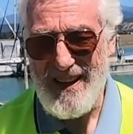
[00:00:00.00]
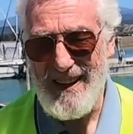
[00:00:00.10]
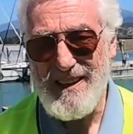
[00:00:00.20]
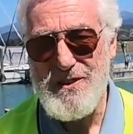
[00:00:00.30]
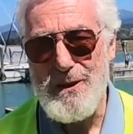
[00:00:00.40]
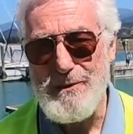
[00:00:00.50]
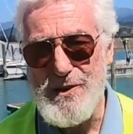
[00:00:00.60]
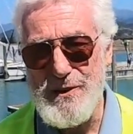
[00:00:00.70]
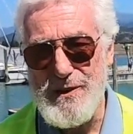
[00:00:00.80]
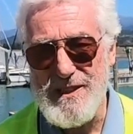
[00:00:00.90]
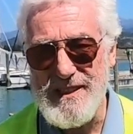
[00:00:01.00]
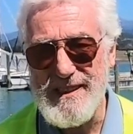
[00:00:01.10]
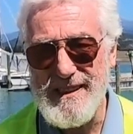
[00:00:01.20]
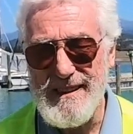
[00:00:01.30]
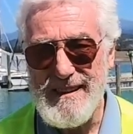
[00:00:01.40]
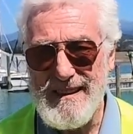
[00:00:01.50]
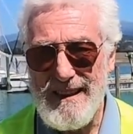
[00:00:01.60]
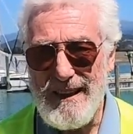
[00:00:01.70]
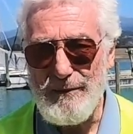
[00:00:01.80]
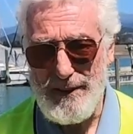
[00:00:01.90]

last opportunity, and we'd